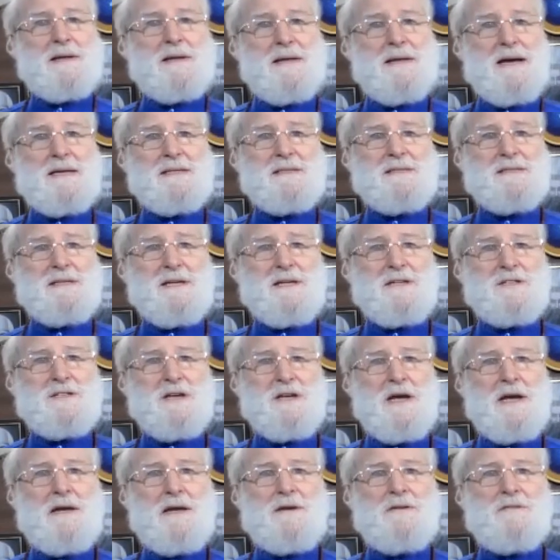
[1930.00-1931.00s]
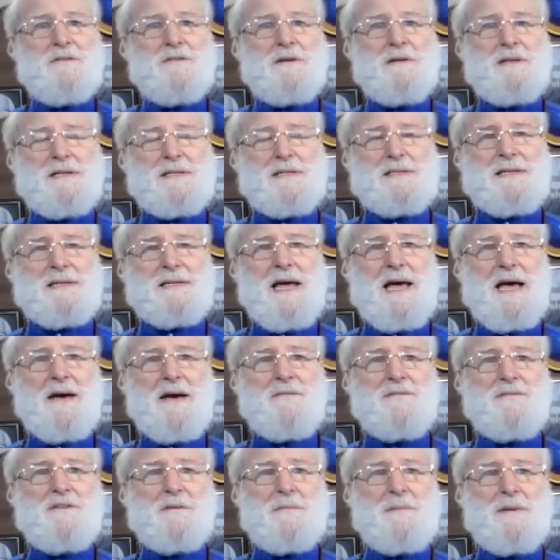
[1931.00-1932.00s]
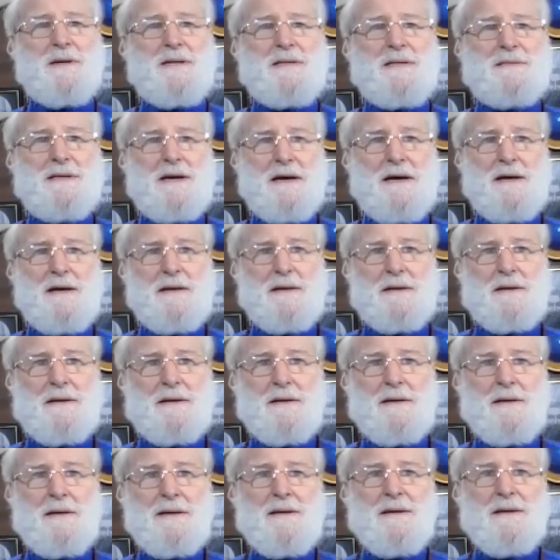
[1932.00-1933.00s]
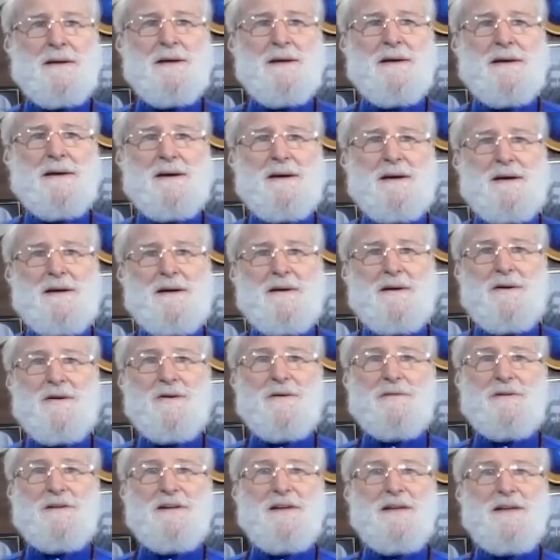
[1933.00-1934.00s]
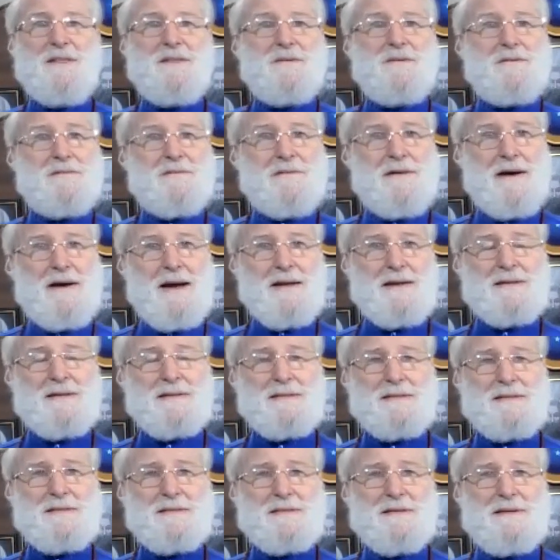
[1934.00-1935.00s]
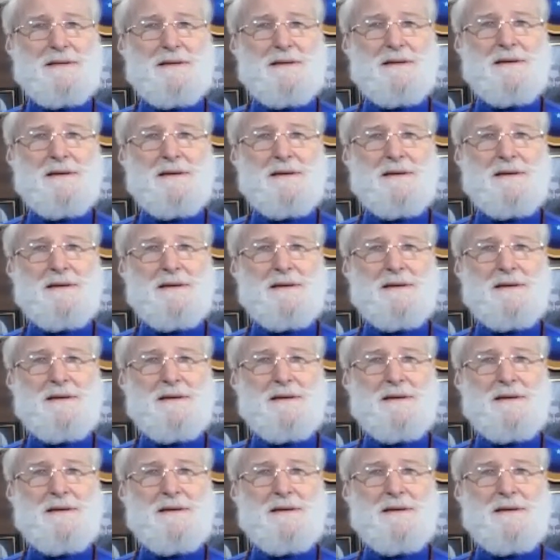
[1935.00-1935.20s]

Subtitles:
a lasting change, it doesn't have to be done only through violence.